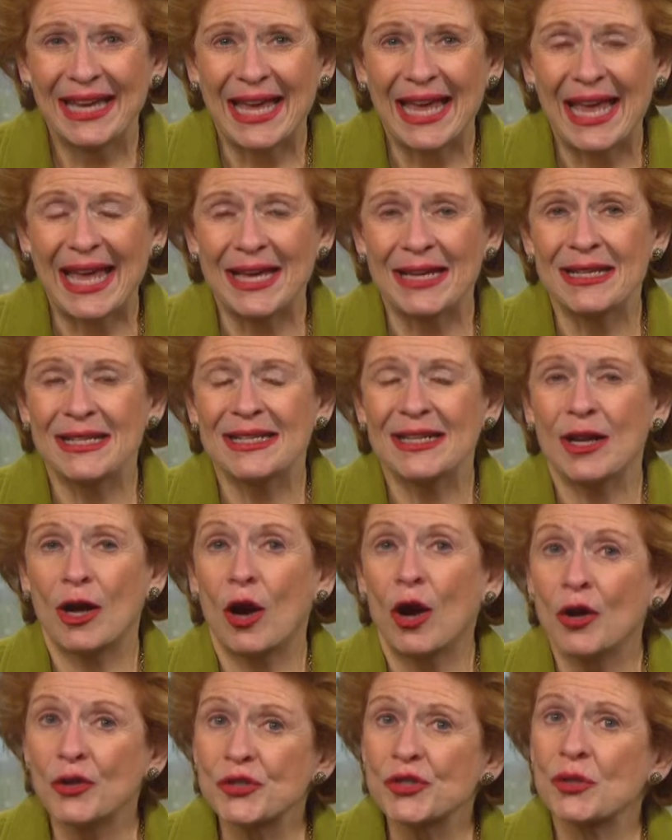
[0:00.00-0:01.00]
And
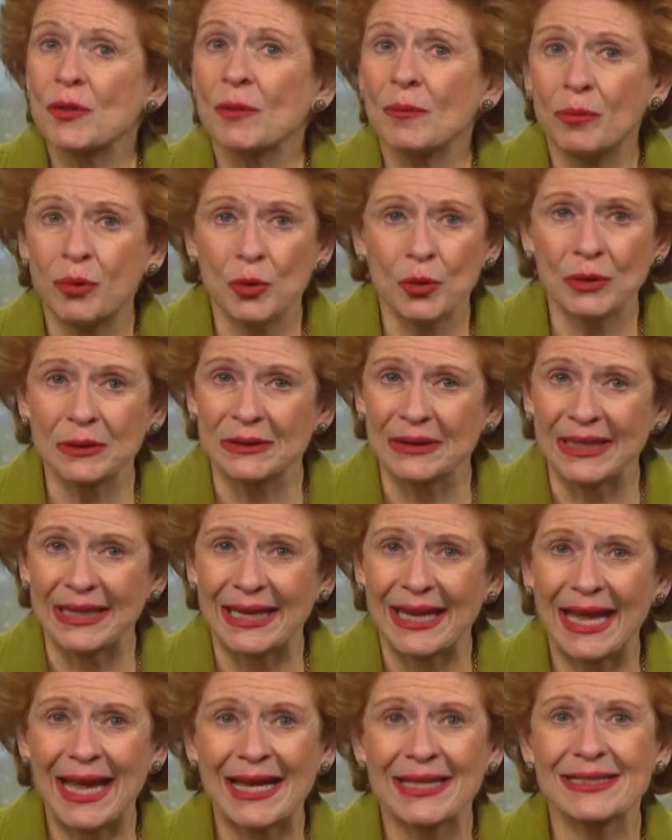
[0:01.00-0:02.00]
also importantly,
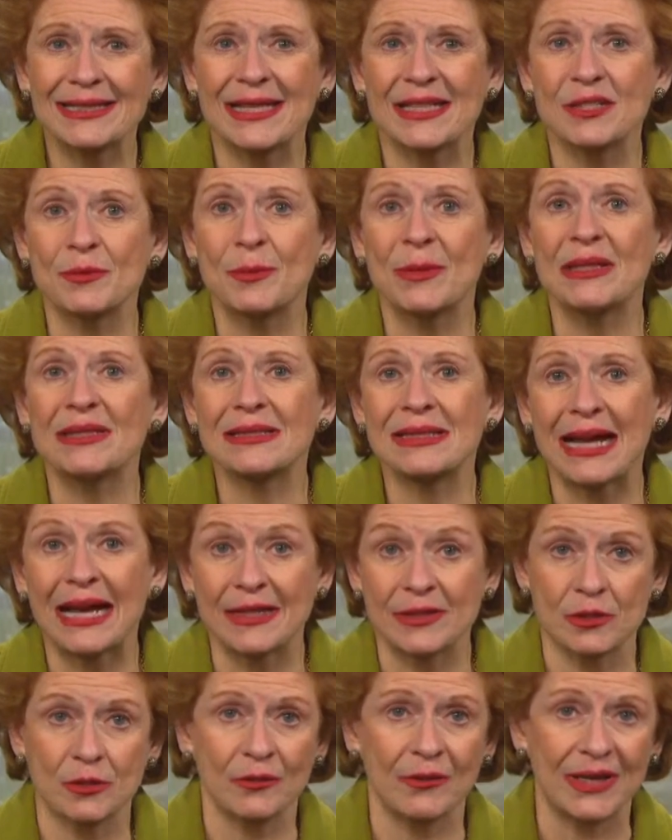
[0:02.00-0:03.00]
access means
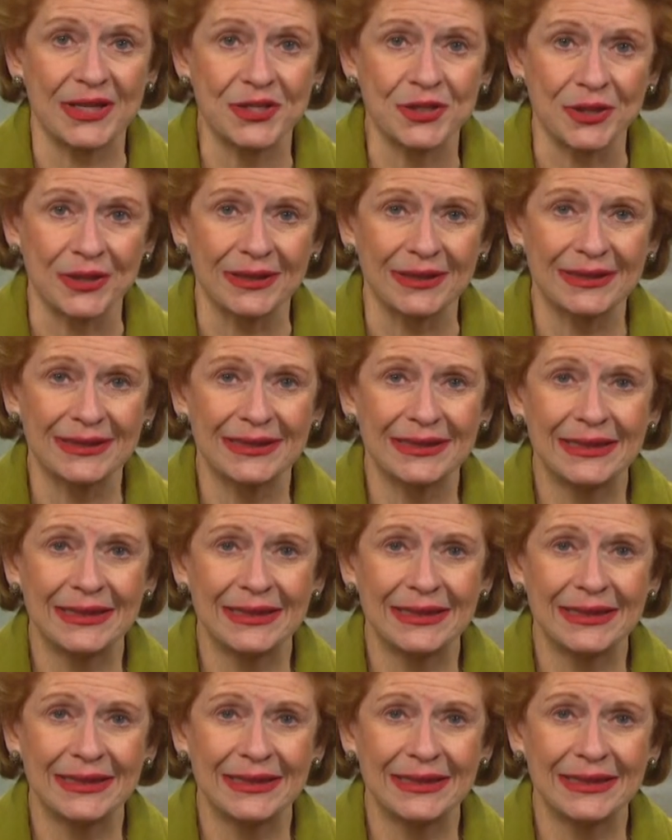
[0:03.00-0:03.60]
conservation